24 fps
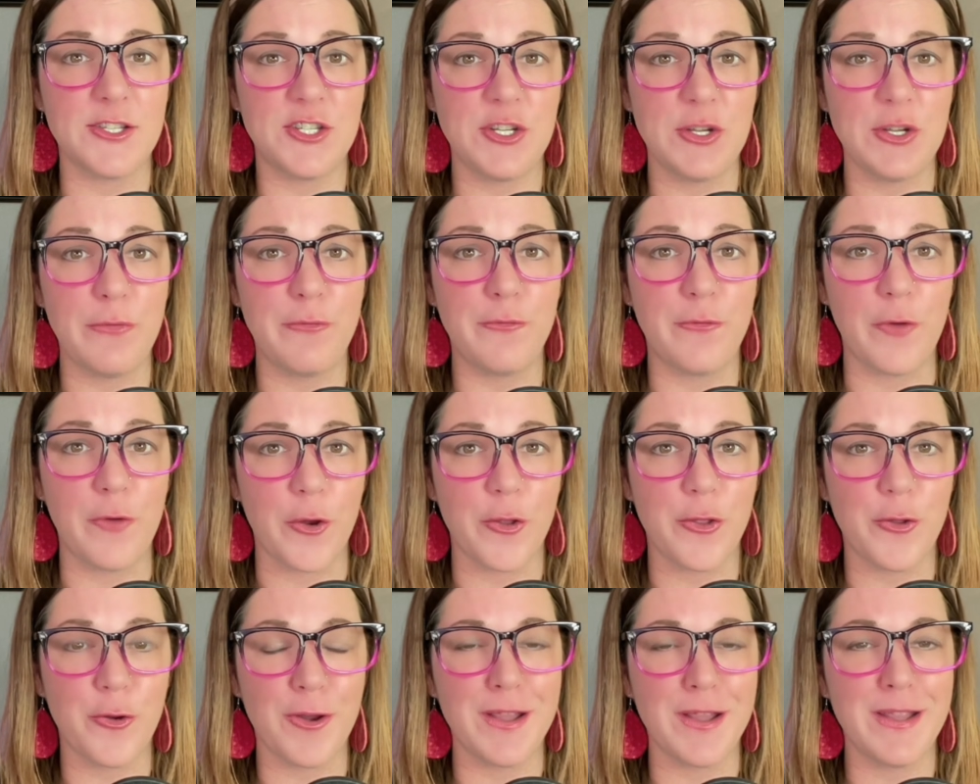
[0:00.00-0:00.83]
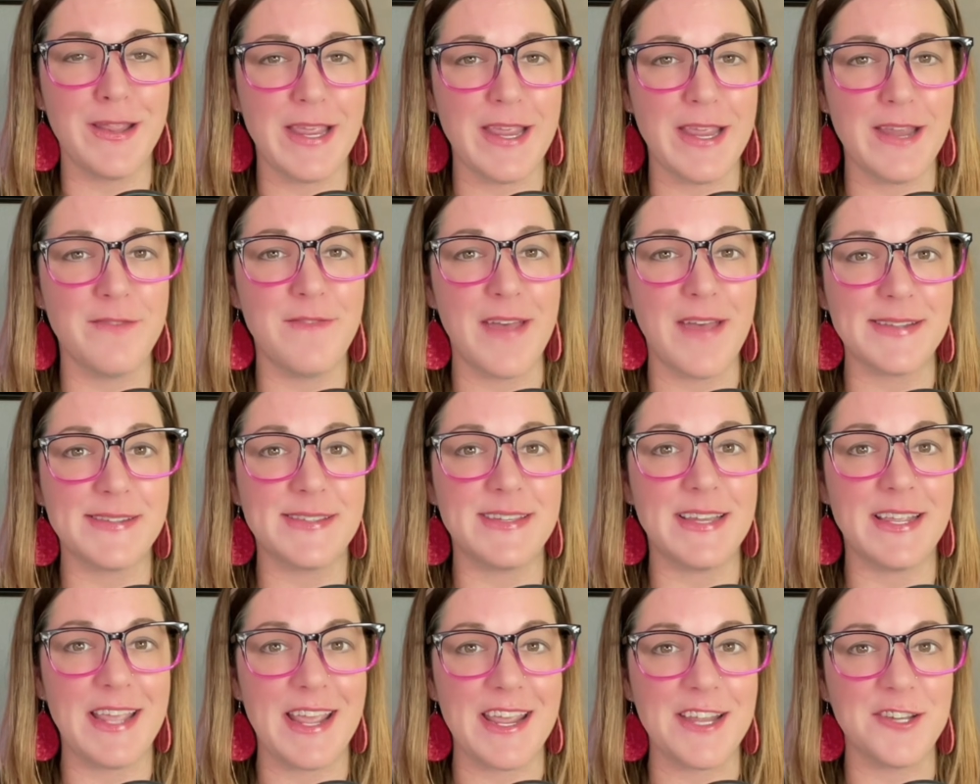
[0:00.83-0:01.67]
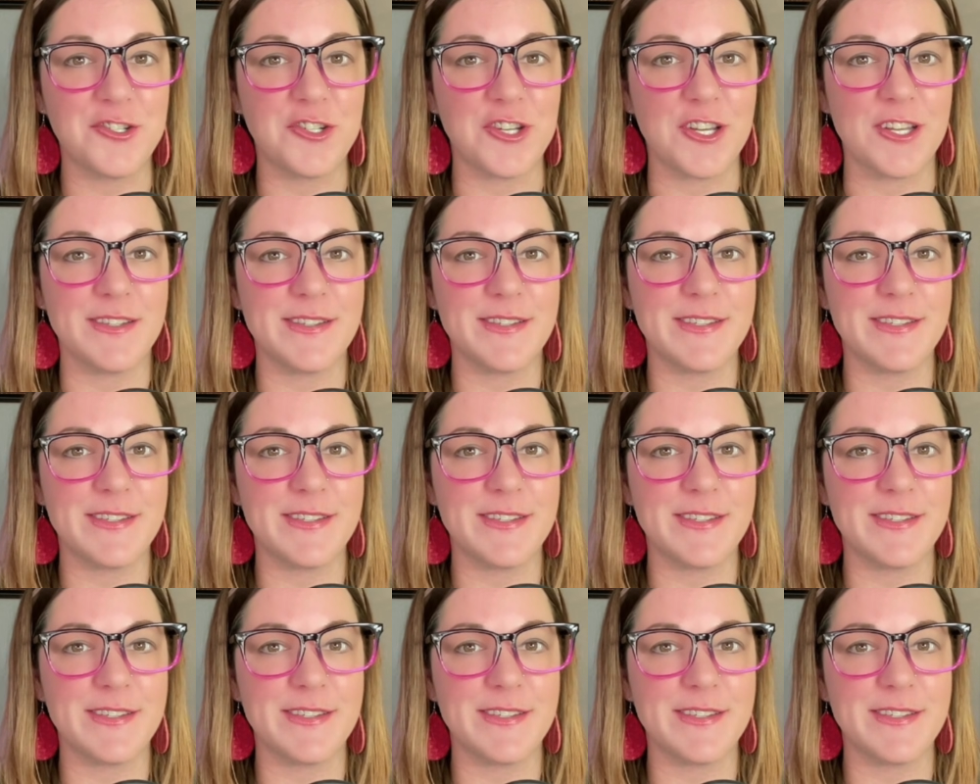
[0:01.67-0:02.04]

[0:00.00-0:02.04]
to furthering the investigation.